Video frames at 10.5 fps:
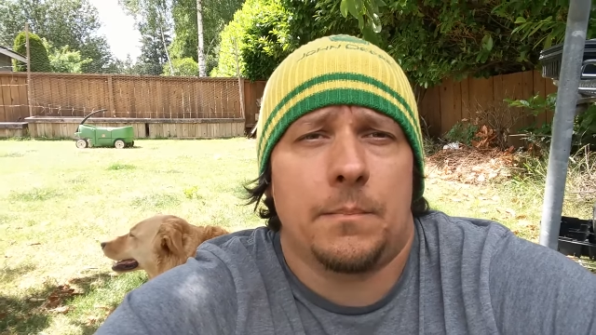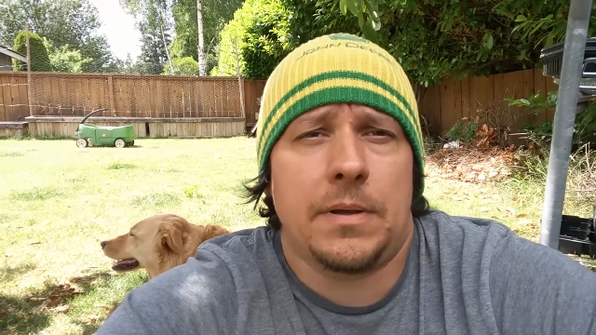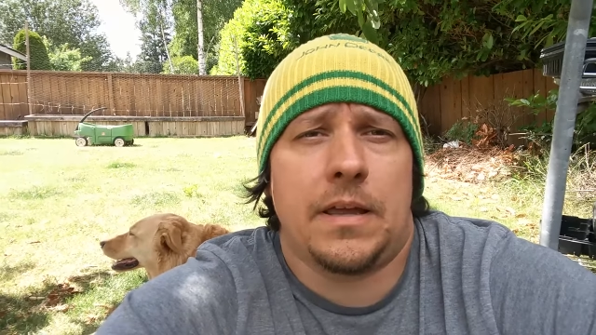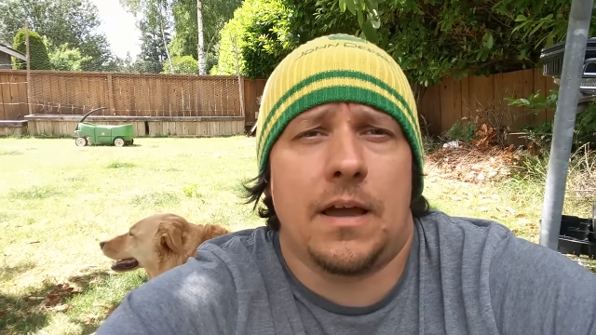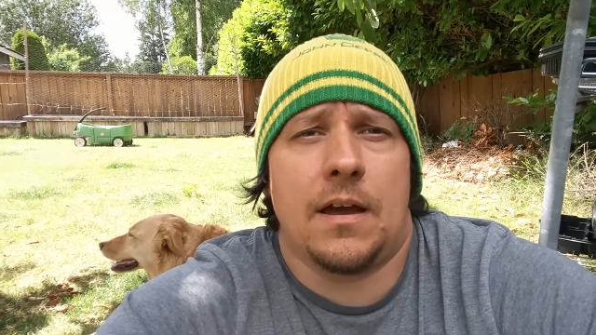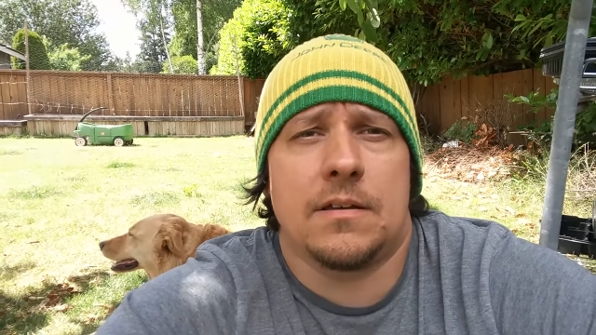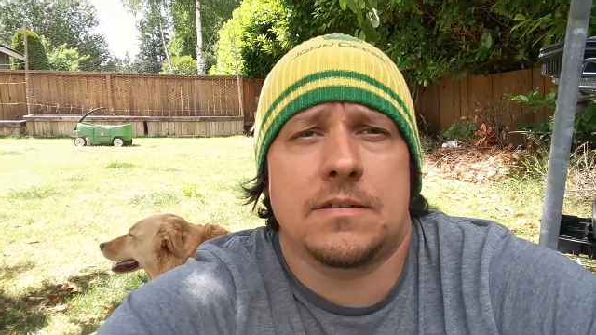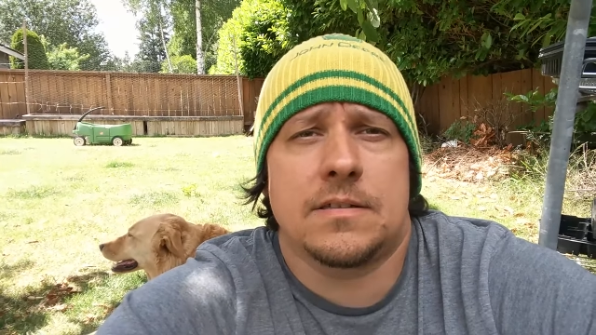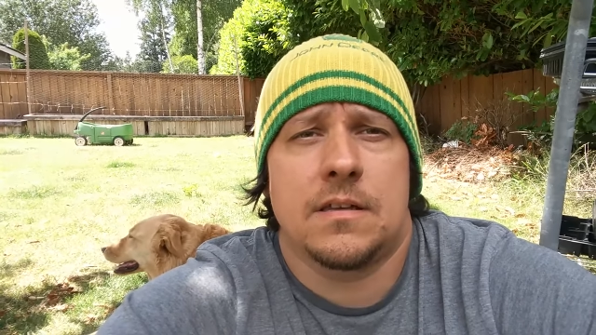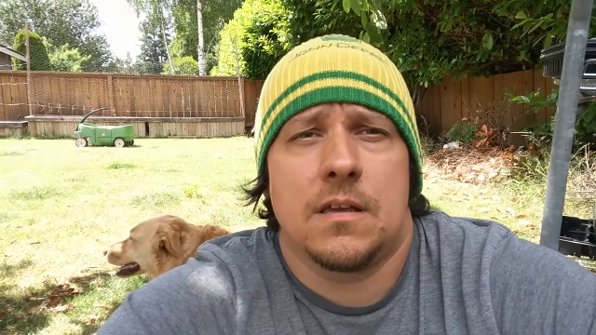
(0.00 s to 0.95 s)

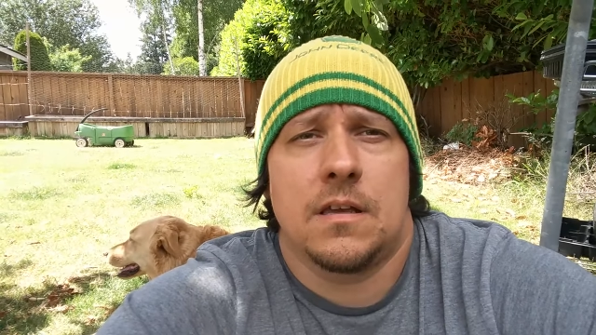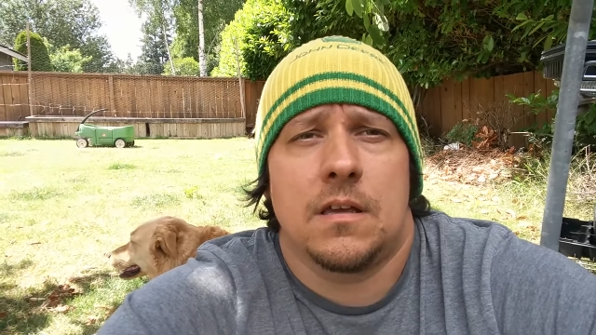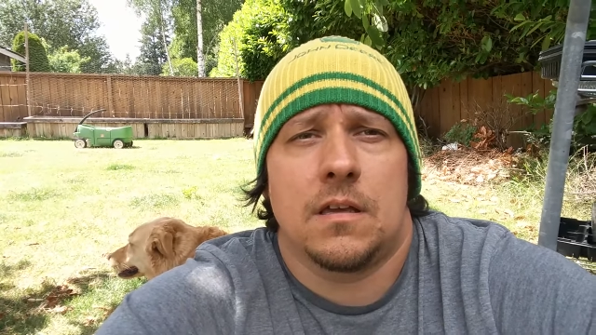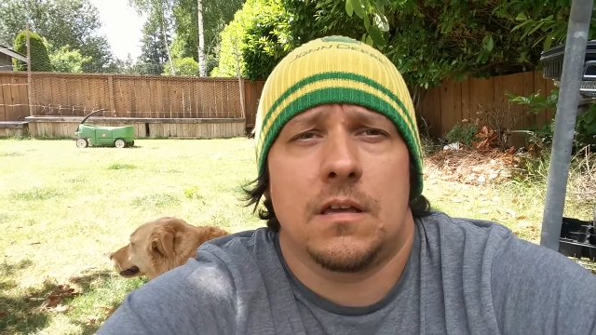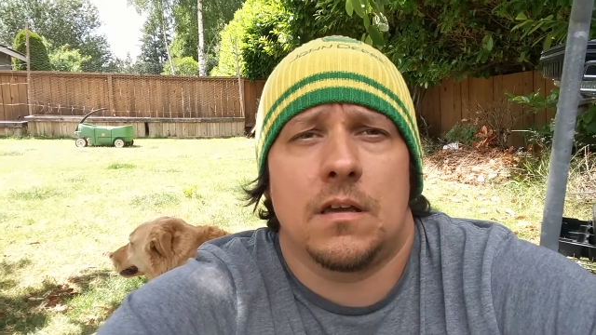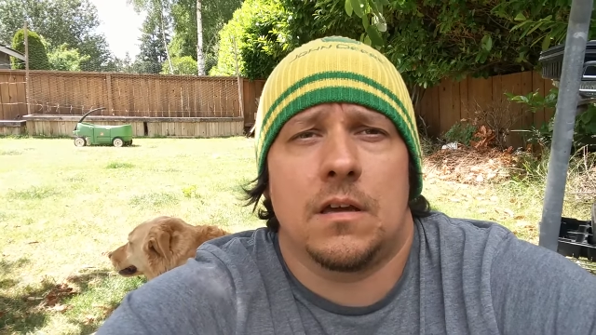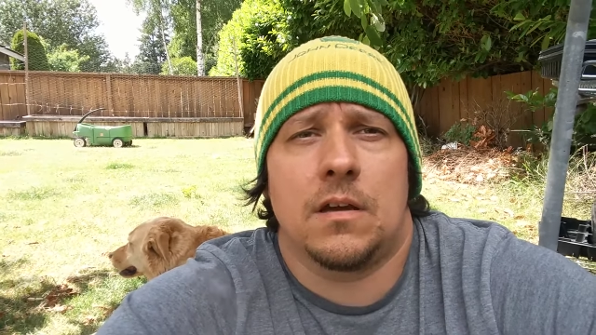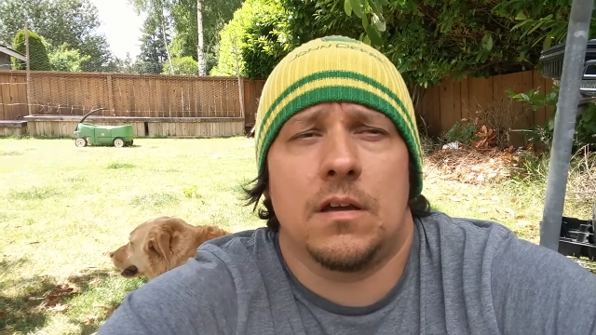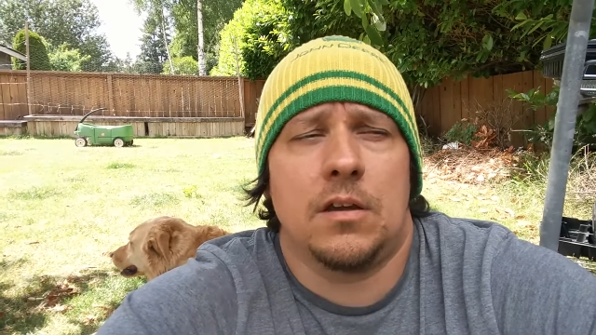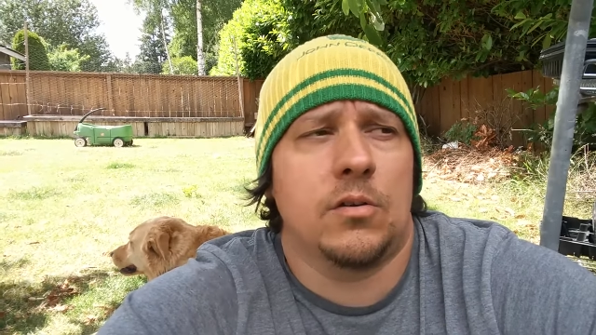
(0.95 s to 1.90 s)
Because
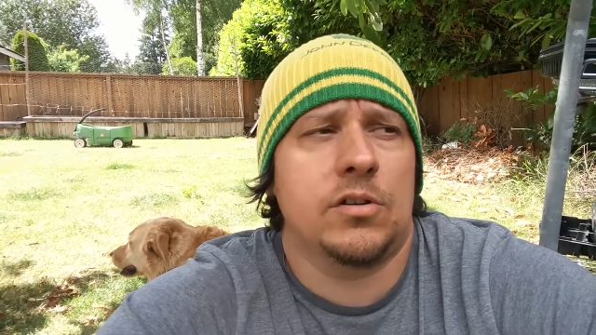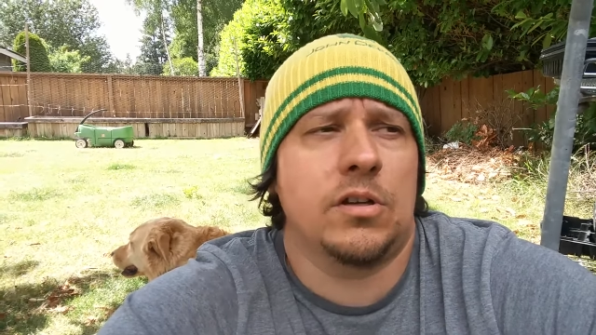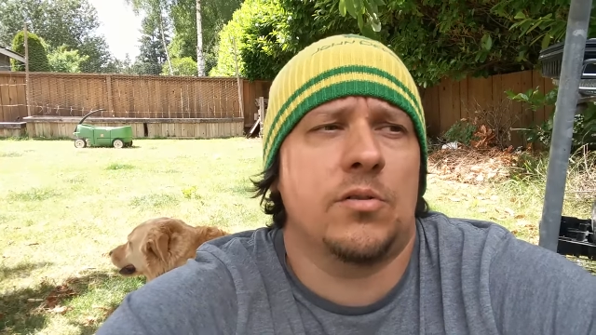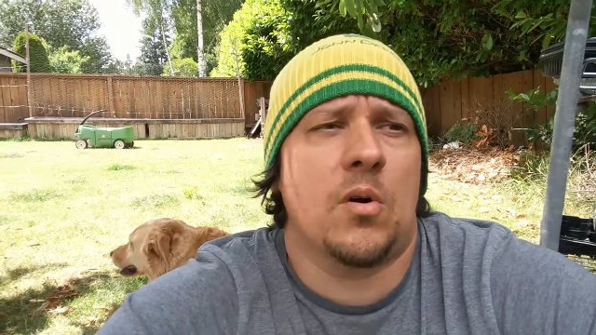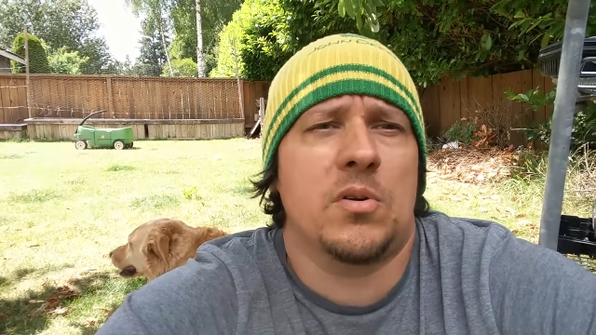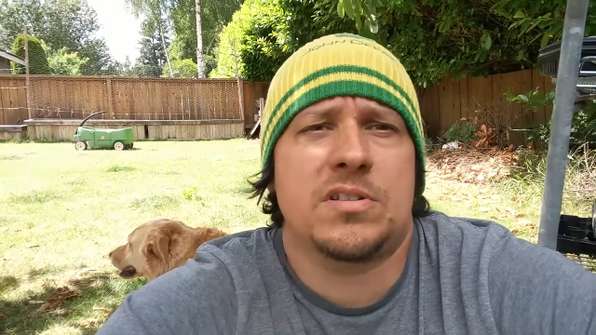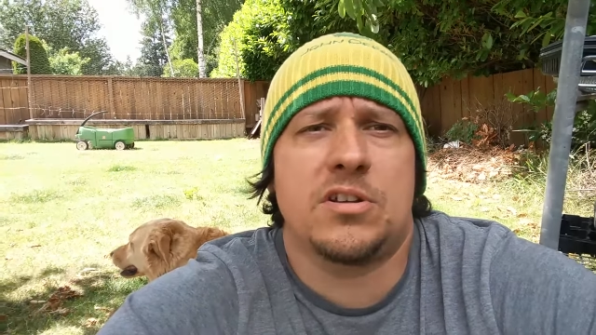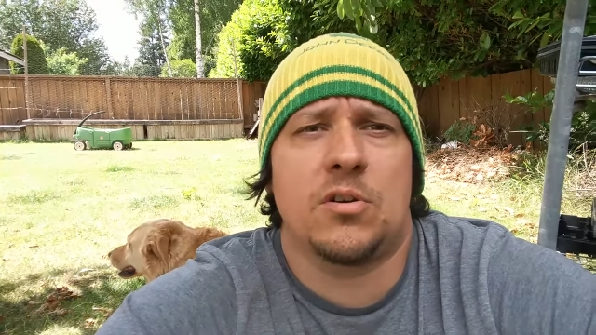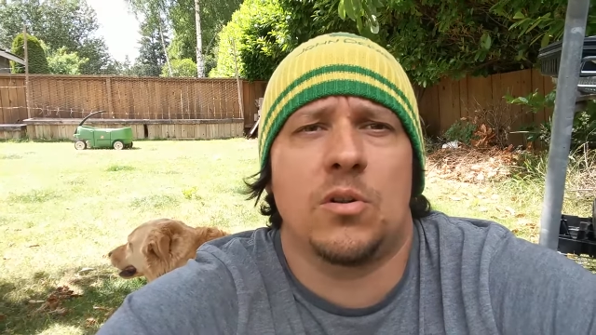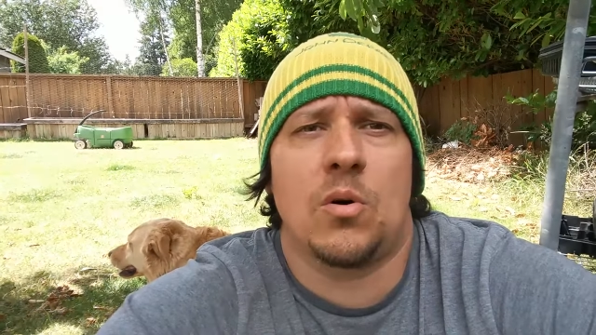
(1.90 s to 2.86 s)
you'll, you'll
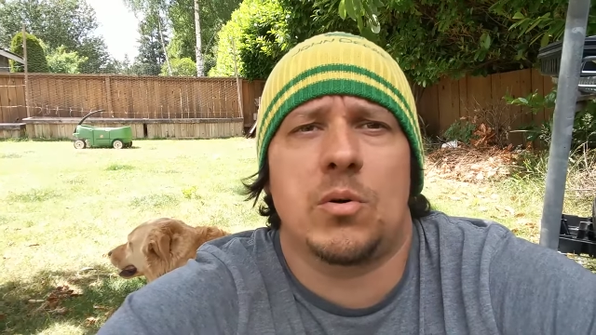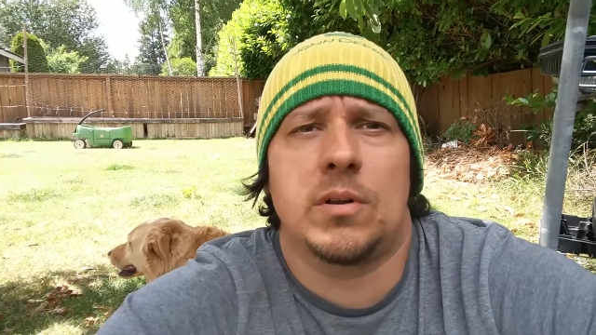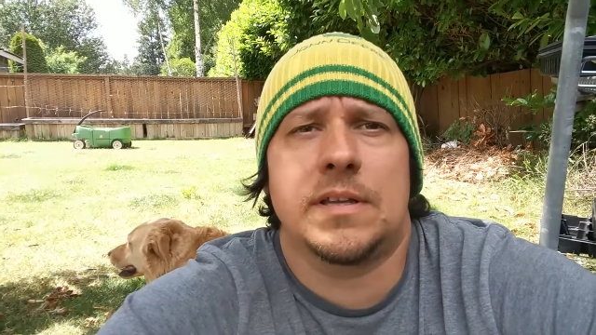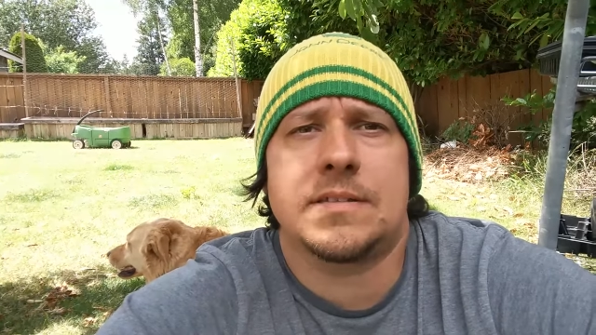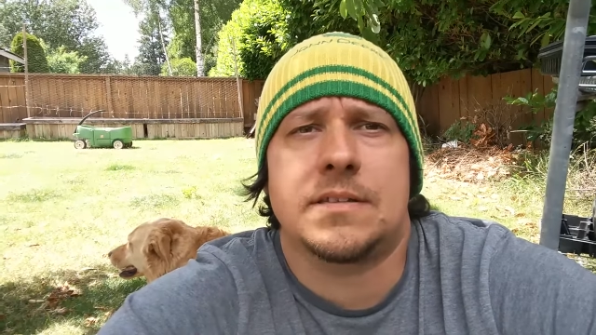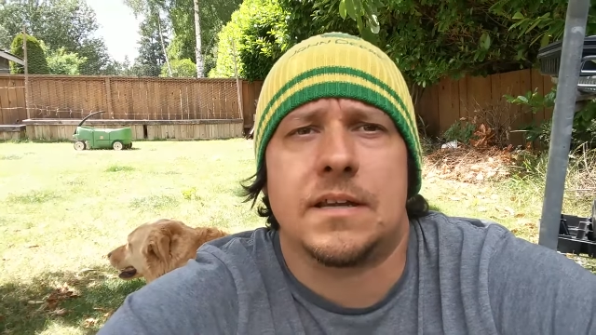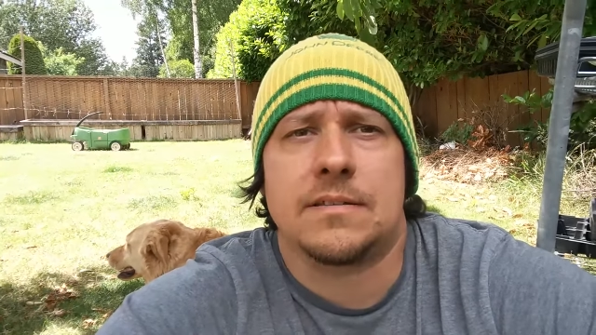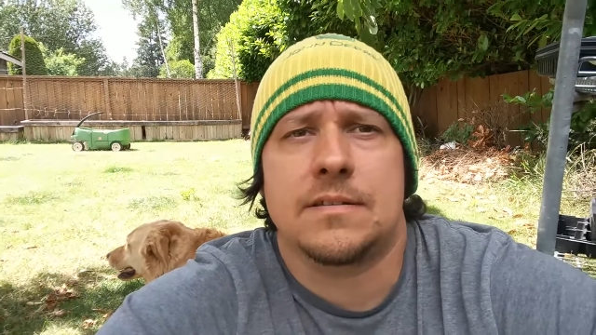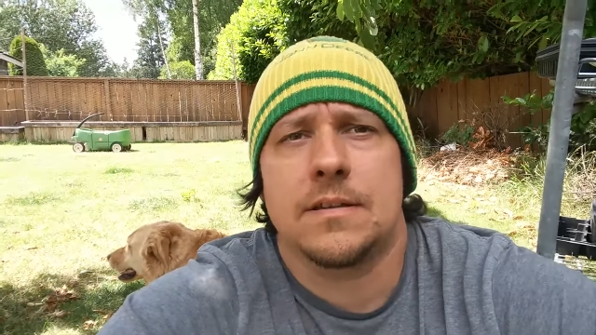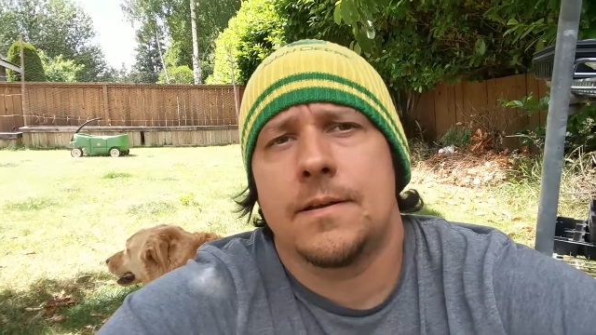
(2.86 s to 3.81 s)
notice in your local
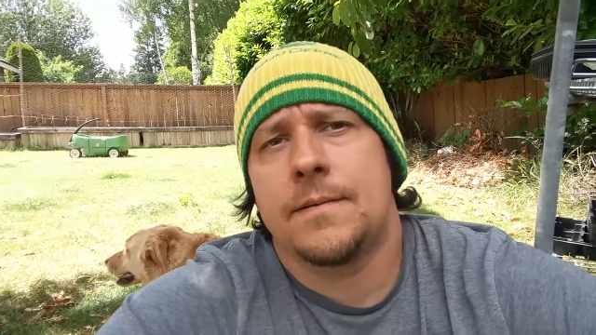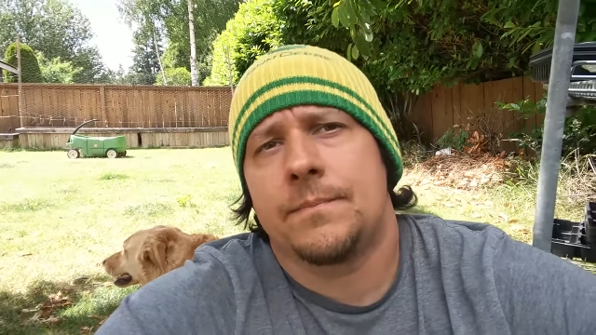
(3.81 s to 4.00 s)
listings,